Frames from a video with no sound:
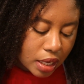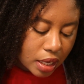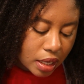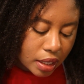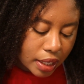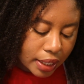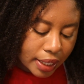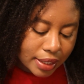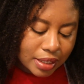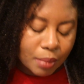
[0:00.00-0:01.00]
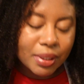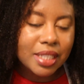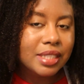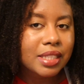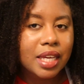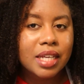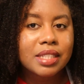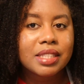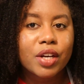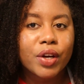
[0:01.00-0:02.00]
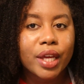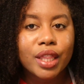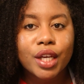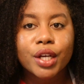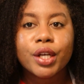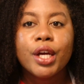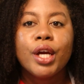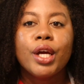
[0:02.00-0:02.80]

Again, some of these things that are in there